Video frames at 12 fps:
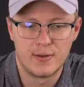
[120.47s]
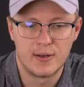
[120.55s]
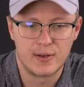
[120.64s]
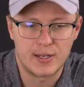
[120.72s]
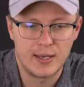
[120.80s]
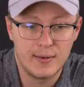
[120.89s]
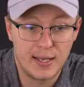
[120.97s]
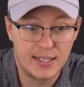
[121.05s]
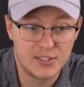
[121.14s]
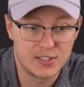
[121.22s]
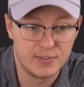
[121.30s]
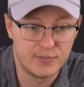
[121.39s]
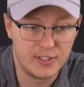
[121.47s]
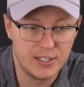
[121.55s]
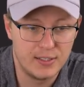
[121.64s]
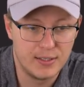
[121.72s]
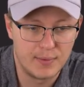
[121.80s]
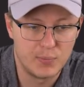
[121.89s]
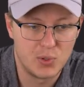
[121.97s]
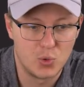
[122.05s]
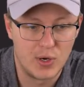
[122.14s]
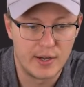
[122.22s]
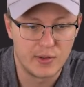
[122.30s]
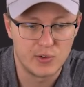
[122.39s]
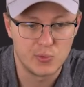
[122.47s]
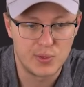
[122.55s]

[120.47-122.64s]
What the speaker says: okay, as in the number 1, and we